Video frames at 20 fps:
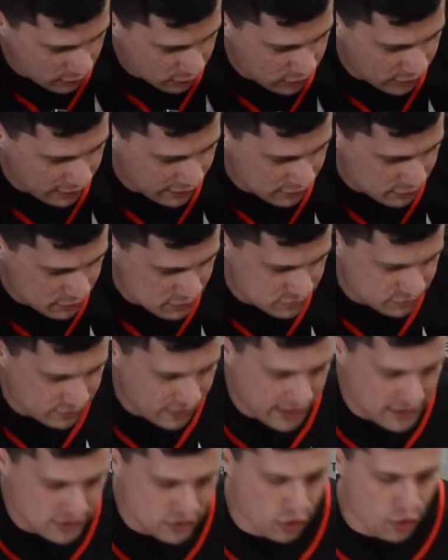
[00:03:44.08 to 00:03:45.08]
look at those
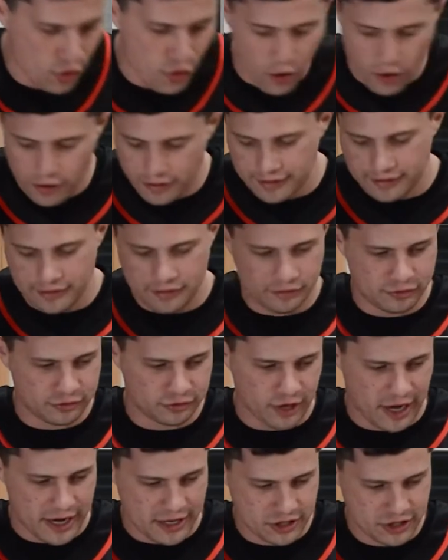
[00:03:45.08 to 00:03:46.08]
fries, garden
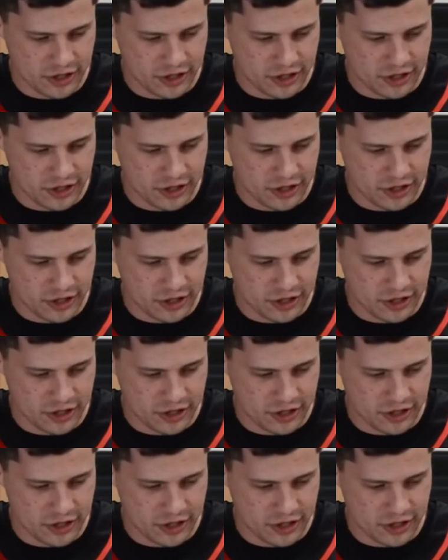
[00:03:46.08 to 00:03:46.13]
fresh.